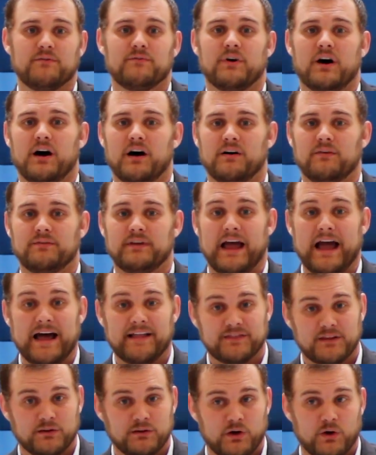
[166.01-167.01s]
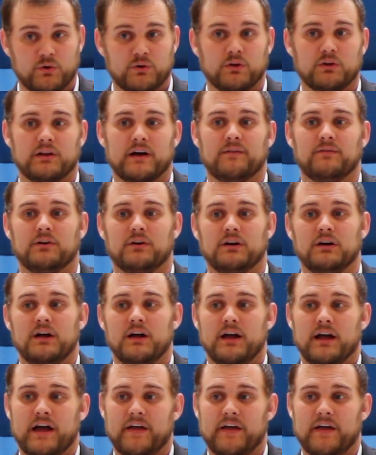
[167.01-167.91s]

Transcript: involved at the local level